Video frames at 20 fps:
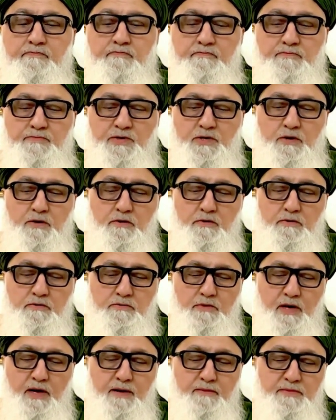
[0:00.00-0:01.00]
So
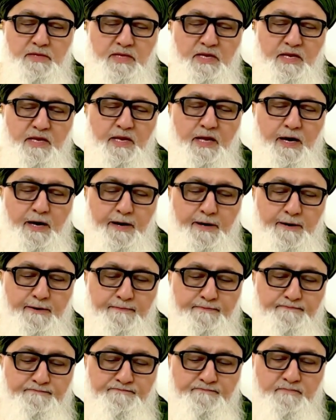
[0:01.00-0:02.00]
alhamdulillah,
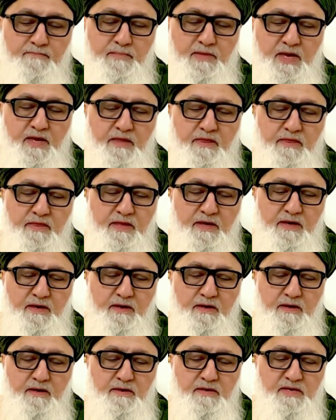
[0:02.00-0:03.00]
and
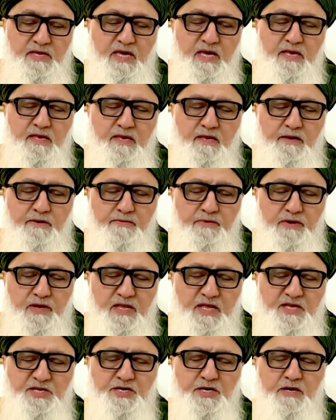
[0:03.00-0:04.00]
the deen and
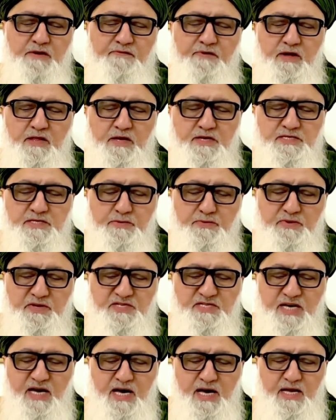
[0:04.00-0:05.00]
religion of Allah
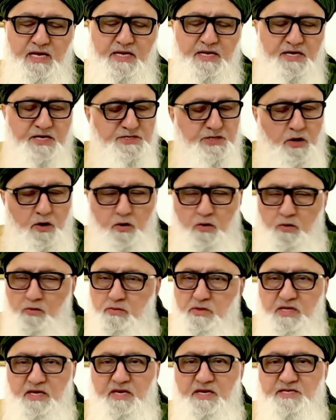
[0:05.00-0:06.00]
is
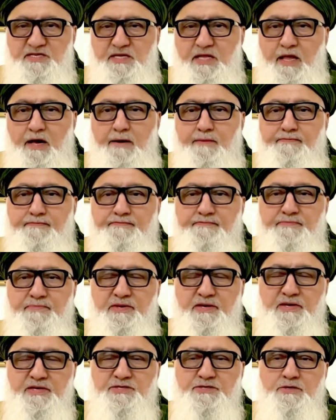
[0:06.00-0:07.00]
only Islam,
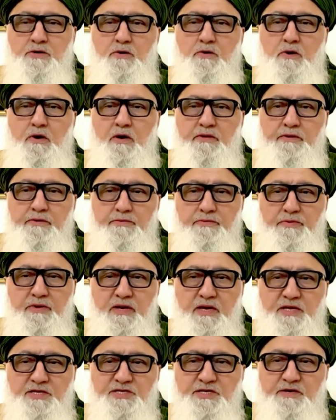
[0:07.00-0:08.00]
there is no other
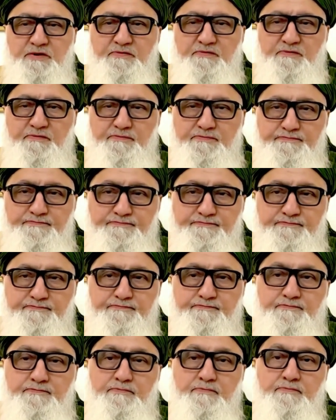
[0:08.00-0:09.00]
religion.
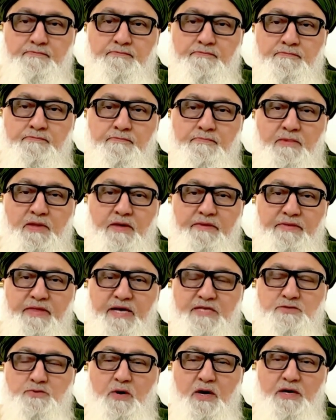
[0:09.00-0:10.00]
And
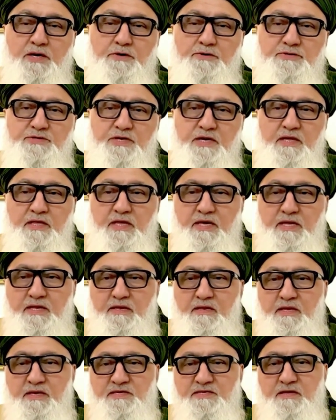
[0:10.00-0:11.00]
that's why you see that
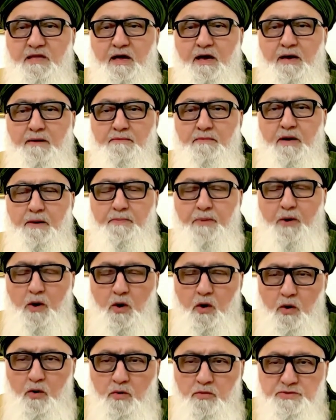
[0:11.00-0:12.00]
Islam
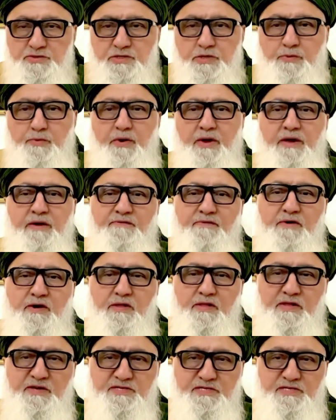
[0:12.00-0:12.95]
upholds the way of Allah